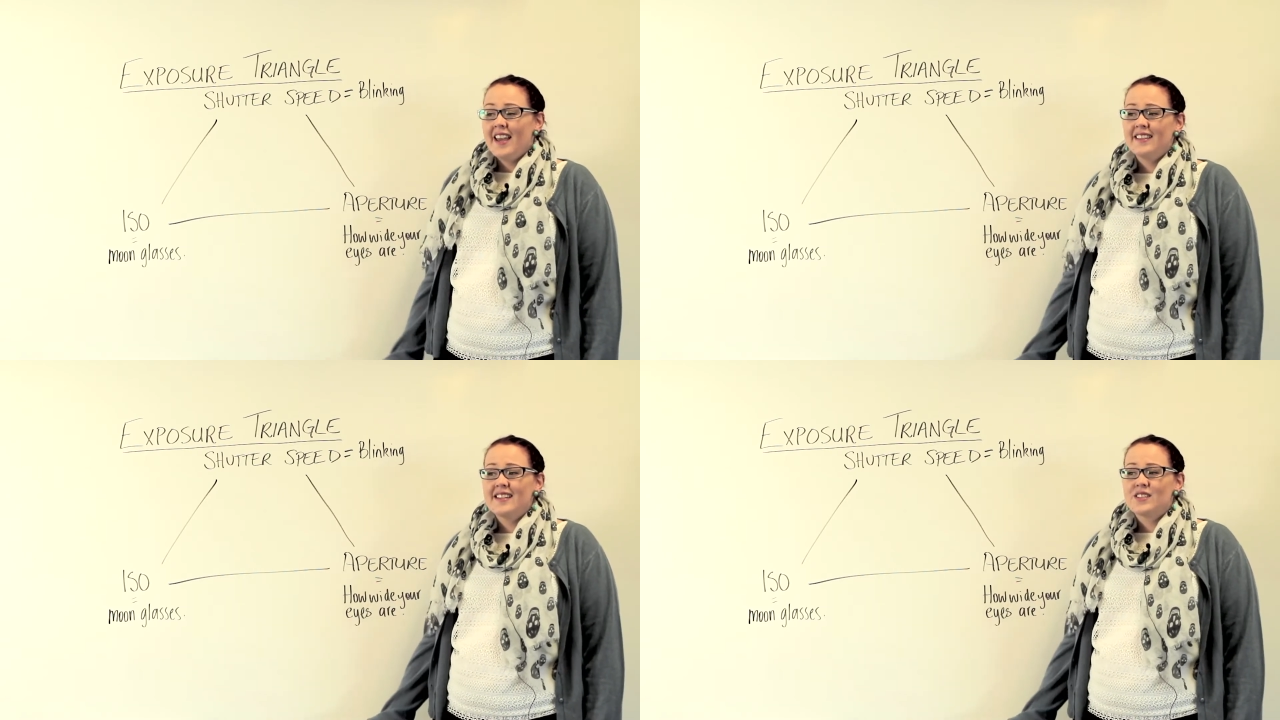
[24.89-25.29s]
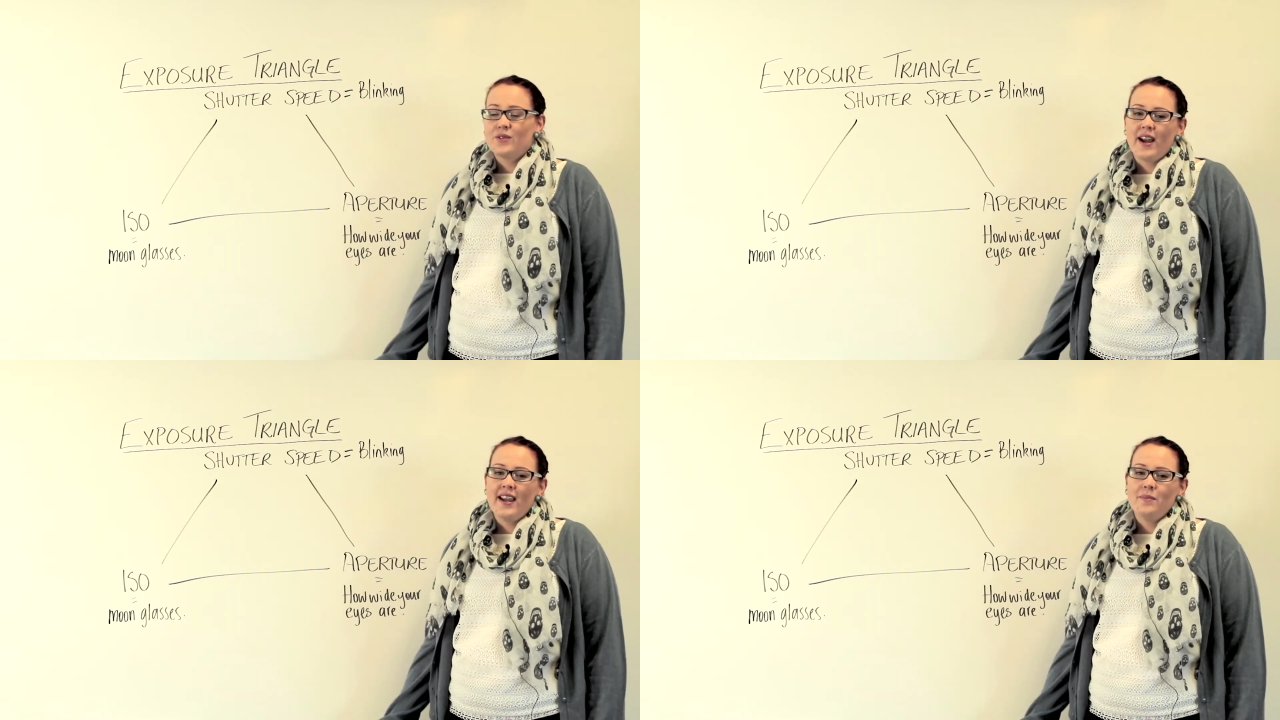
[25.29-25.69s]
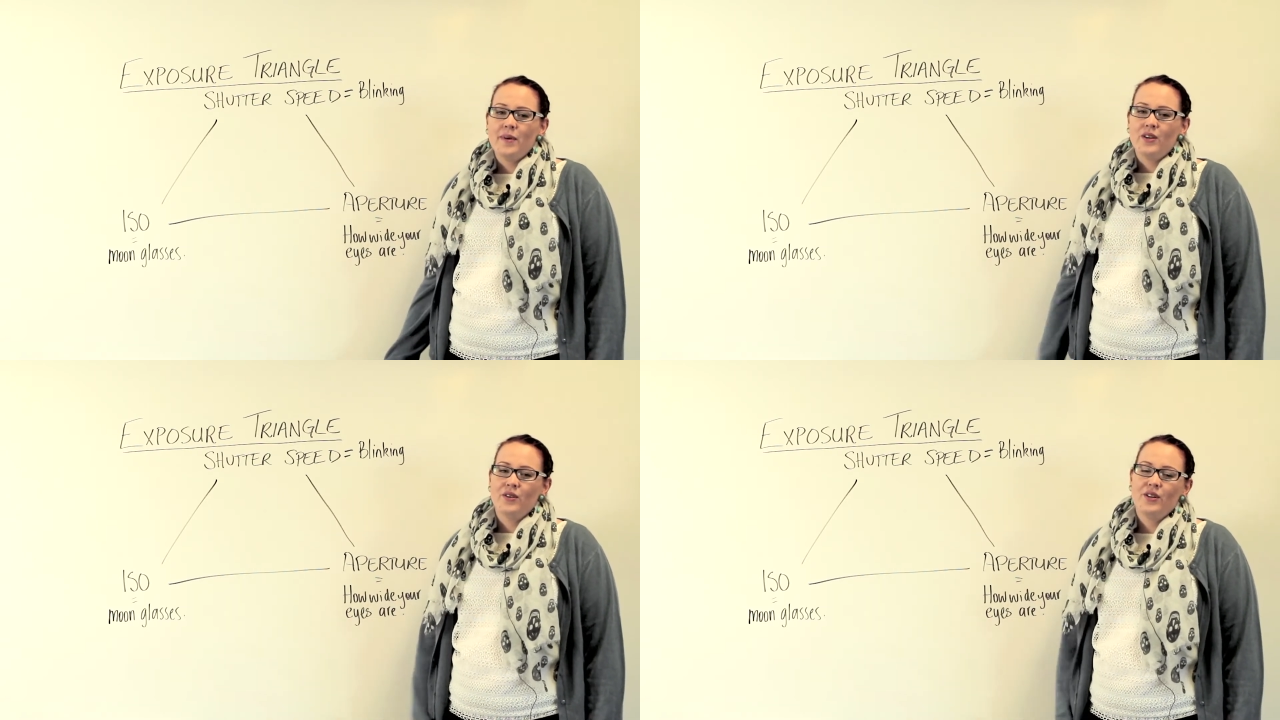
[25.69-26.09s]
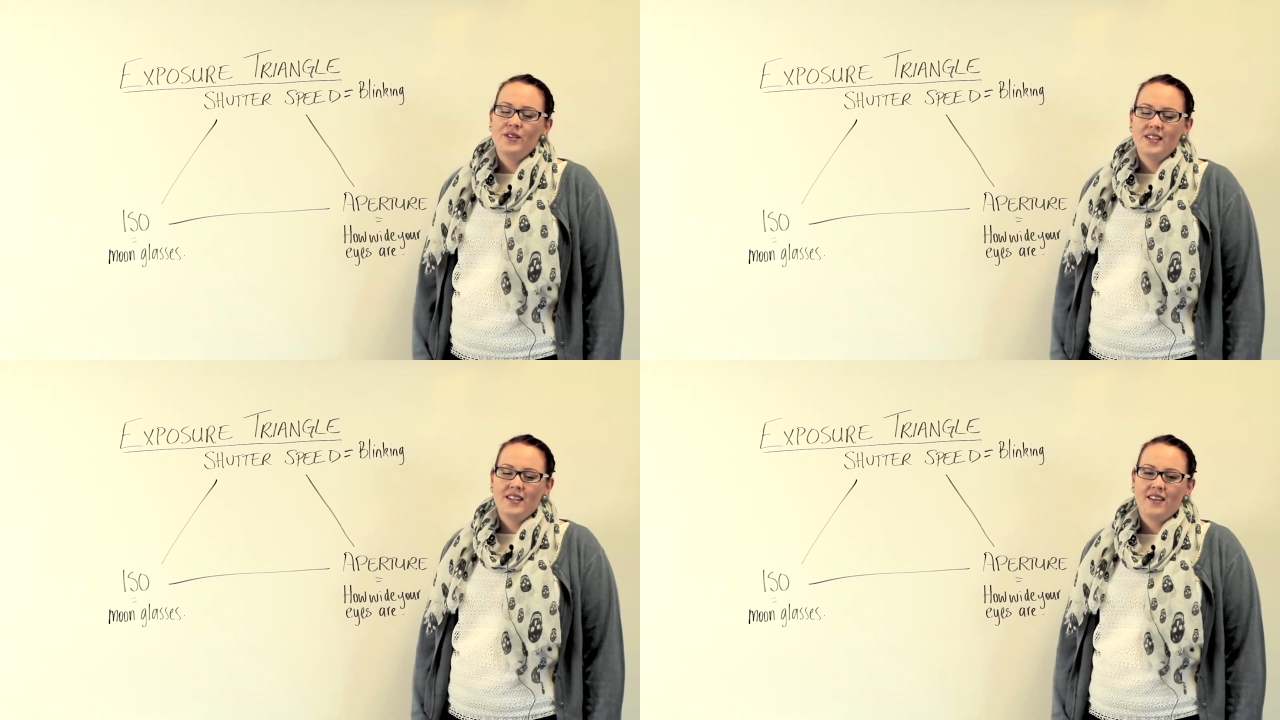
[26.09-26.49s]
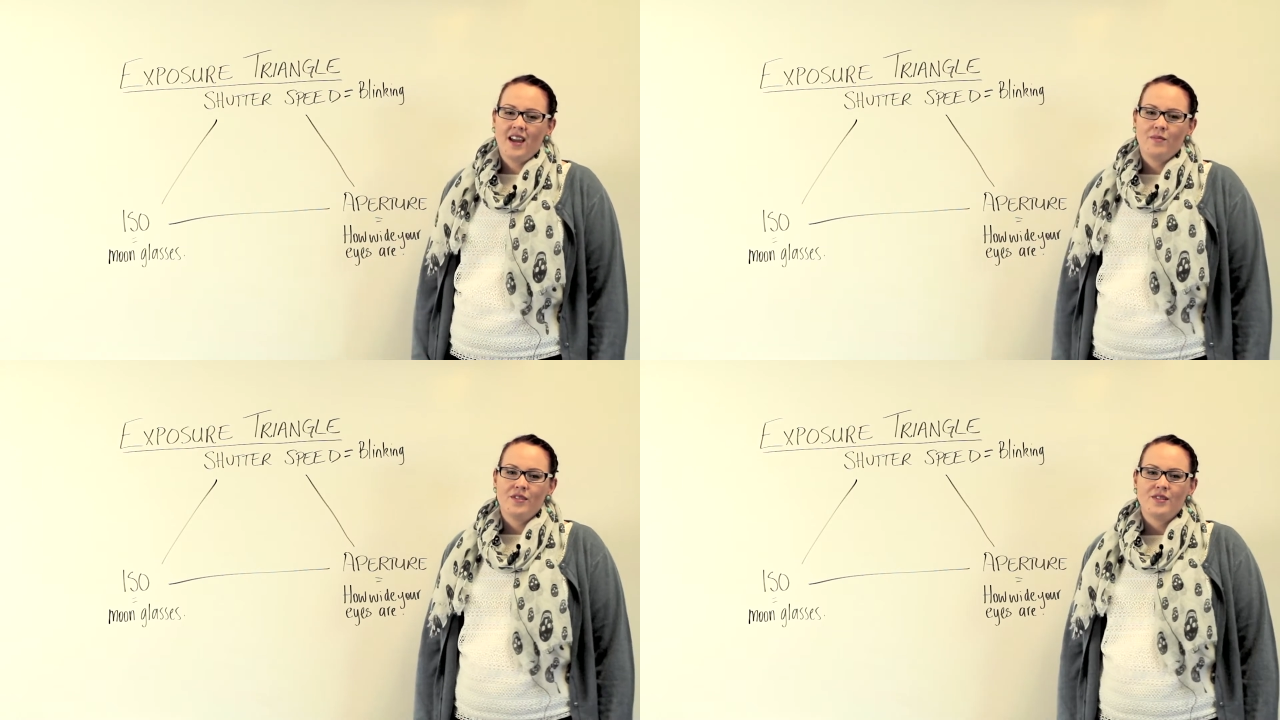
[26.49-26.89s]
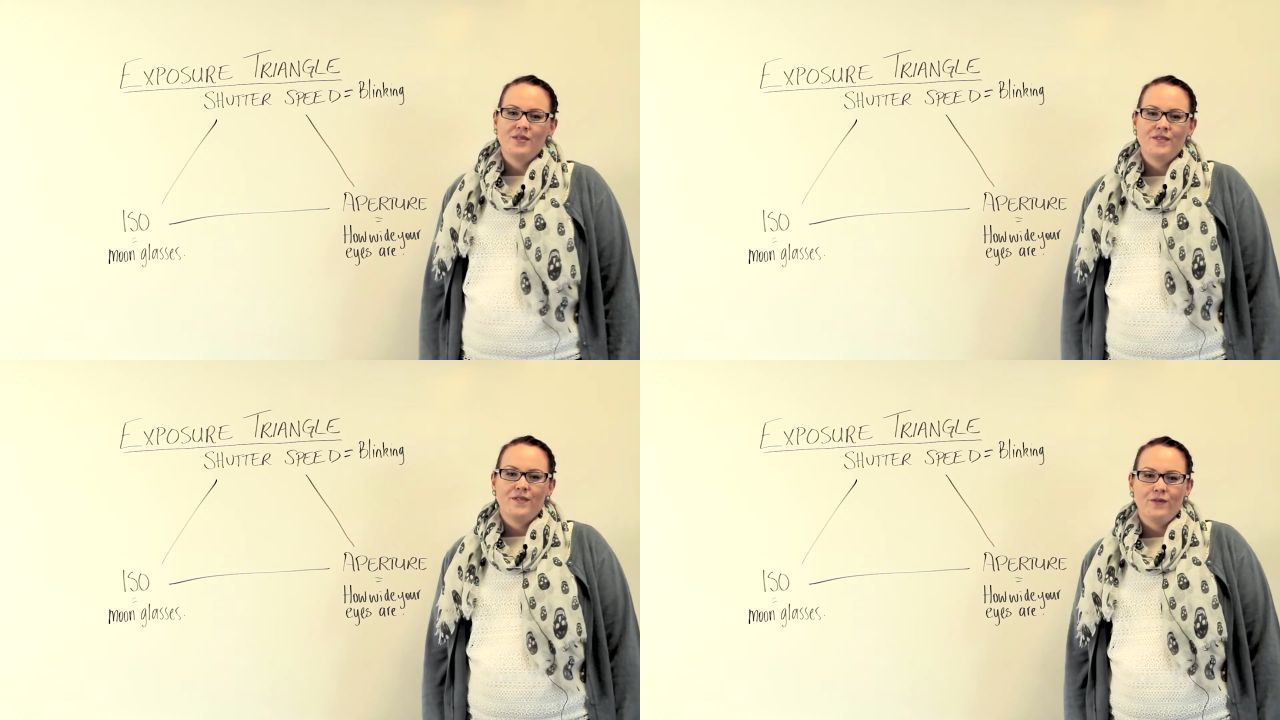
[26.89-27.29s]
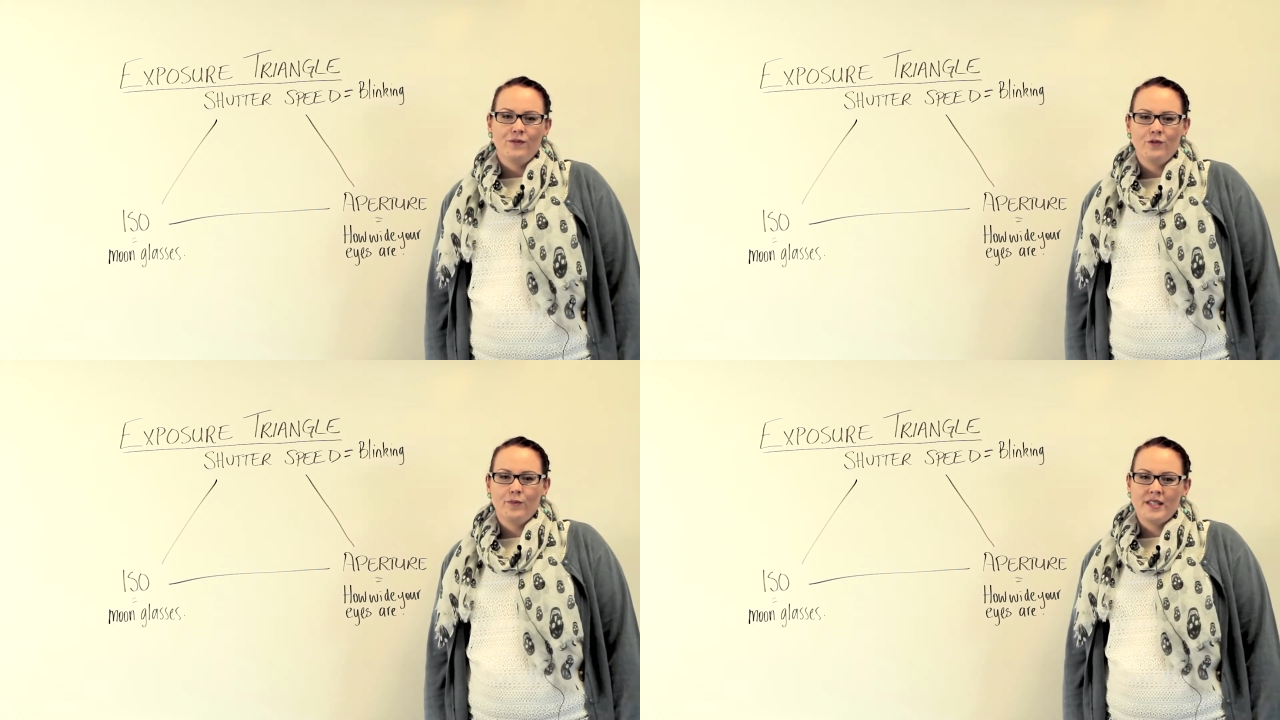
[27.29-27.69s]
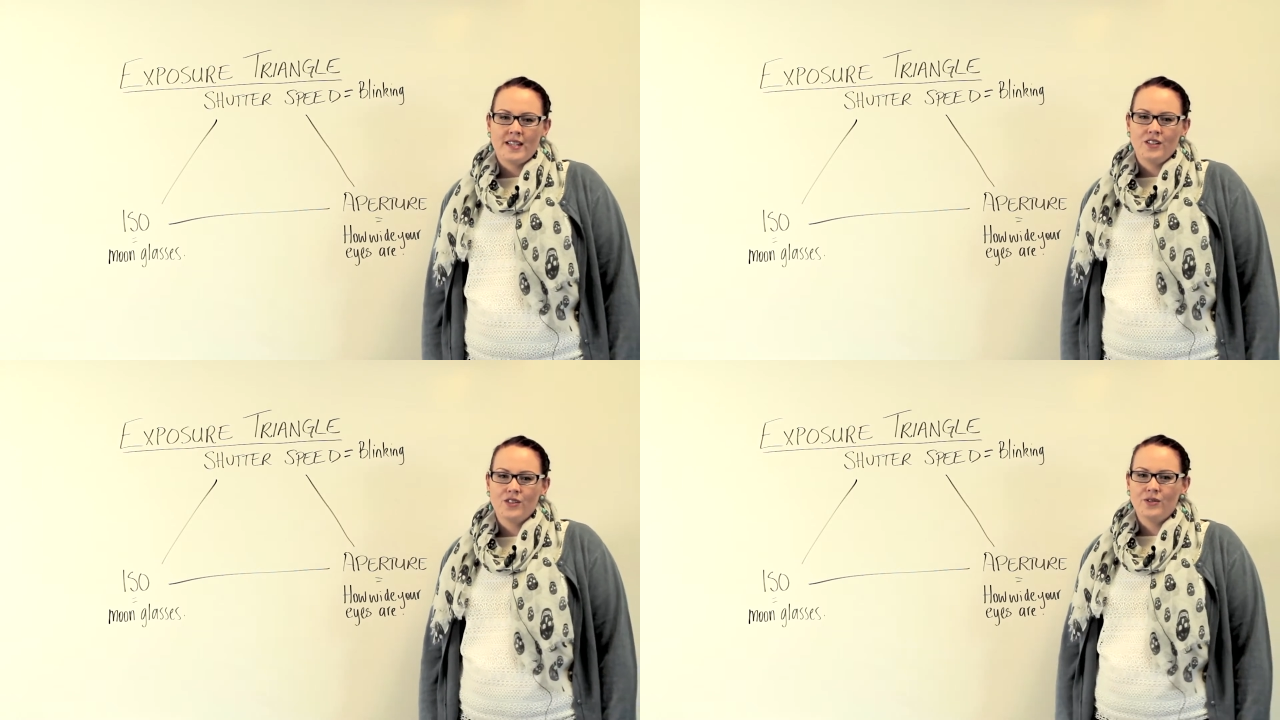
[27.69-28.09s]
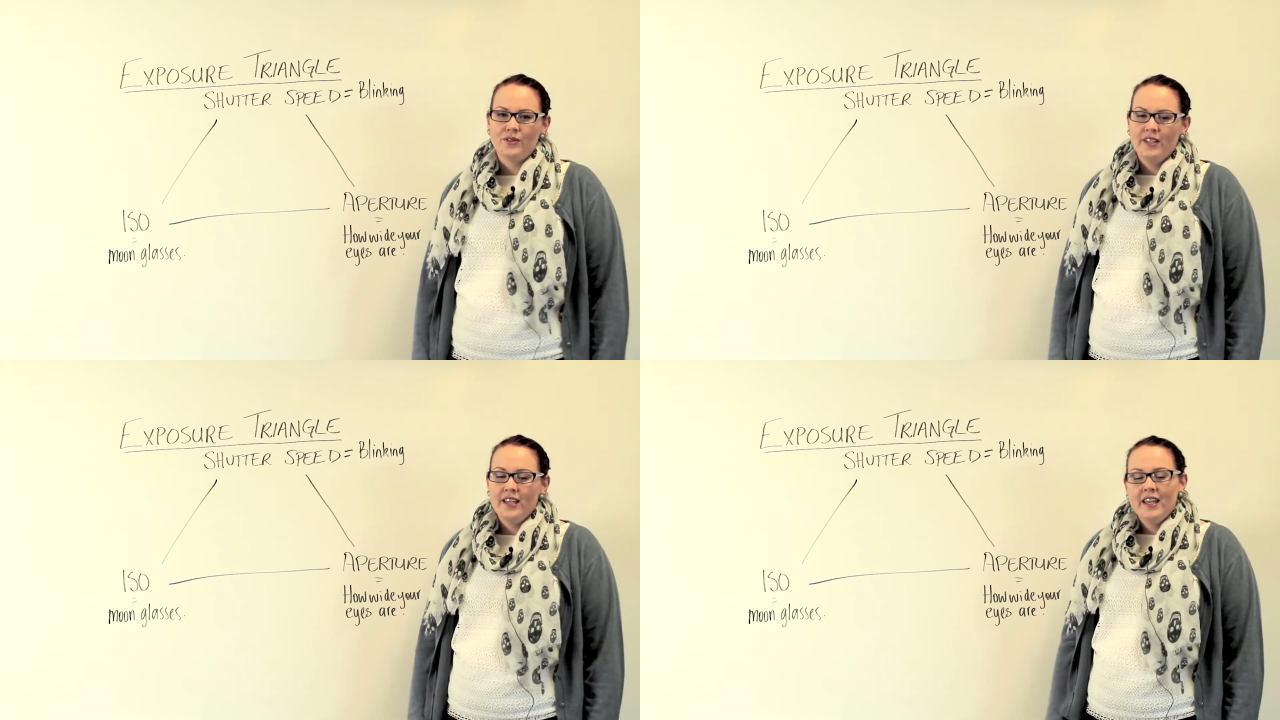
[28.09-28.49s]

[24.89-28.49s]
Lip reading: And that's great, but you're not using your camera to its full potential.